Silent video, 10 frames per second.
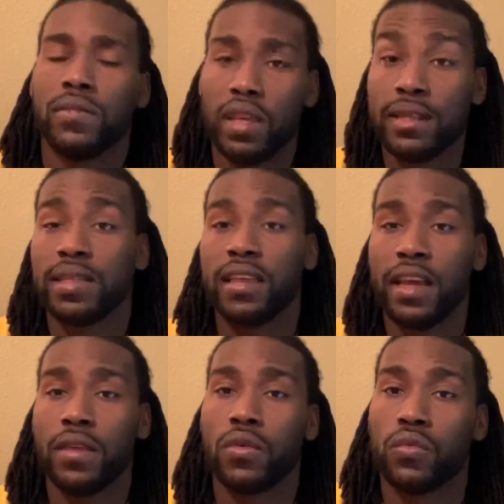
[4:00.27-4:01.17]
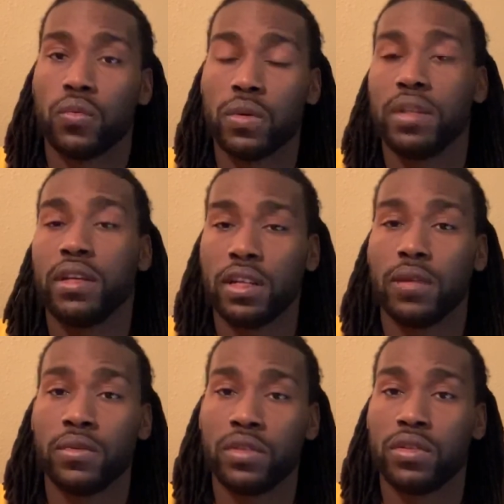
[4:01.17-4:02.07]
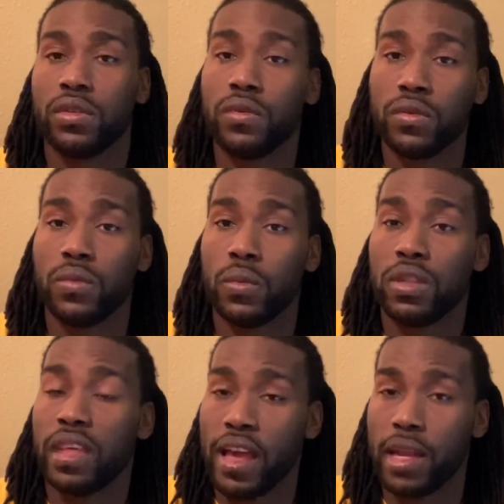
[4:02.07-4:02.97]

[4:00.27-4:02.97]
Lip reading: it stayed really close to the